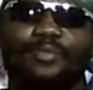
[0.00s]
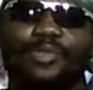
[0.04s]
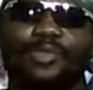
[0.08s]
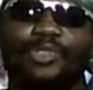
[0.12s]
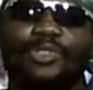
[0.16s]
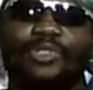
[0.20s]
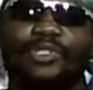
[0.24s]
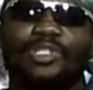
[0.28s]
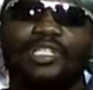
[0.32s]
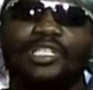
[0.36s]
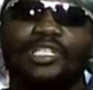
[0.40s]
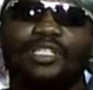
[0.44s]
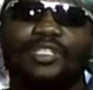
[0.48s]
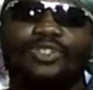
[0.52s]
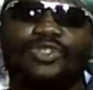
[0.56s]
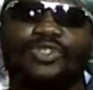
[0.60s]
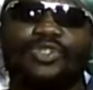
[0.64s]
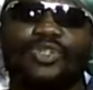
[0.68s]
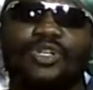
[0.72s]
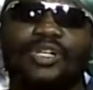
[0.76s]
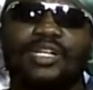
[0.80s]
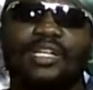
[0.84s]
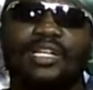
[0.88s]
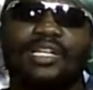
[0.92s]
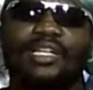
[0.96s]
But to
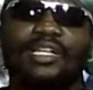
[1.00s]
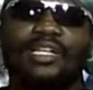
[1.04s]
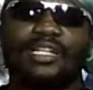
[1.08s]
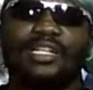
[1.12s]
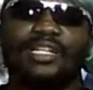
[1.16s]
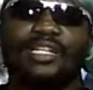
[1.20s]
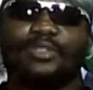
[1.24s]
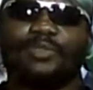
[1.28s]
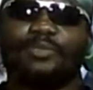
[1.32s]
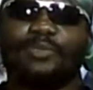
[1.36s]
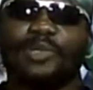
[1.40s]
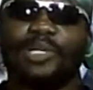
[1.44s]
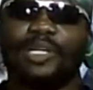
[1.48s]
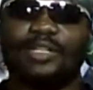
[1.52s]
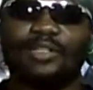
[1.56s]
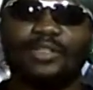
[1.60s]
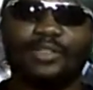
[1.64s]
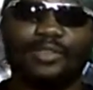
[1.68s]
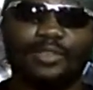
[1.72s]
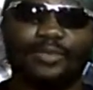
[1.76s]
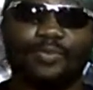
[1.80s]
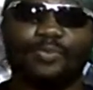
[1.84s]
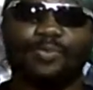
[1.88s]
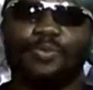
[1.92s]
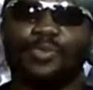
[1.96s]
destroy an next
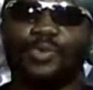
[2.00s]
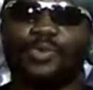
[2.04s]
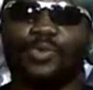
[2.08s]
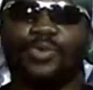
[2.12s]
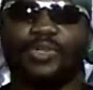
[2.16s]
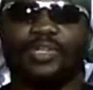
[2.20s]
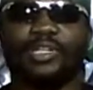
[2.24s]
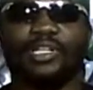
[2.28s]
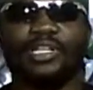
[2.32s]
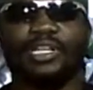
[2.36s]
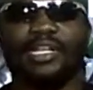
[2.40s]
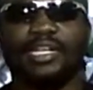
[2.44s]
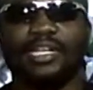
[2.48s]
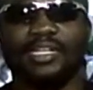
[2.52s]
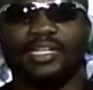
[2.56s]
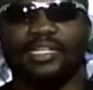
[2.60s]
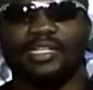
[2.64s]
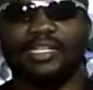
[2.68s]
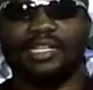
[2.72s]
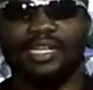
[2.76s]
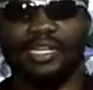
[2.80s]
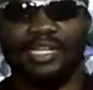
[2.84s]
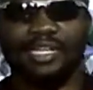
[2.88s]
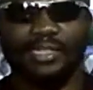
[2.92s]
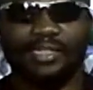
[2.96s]
man's fort
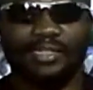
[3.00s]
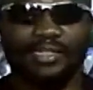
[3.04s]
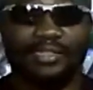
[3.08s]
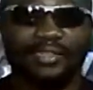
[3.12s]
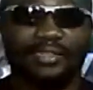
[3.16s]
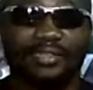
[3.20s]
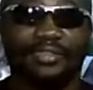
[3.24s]
like that,